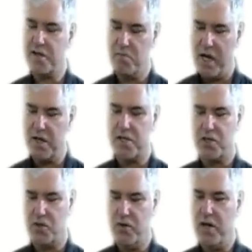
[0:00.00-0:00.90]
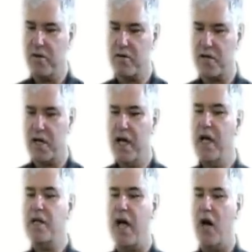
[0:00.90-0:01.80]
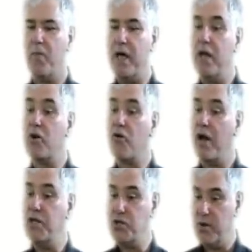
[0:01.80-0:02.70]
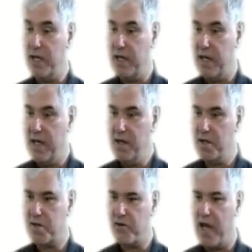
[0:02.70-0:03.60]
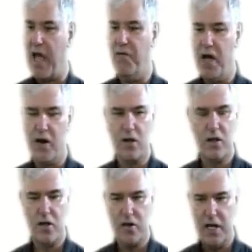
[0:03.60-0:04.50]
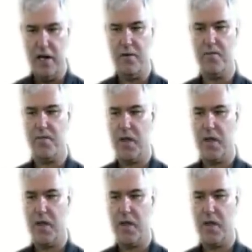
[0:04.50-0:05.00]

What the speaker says: months to 2 years to help integrate you into industry, and they're looking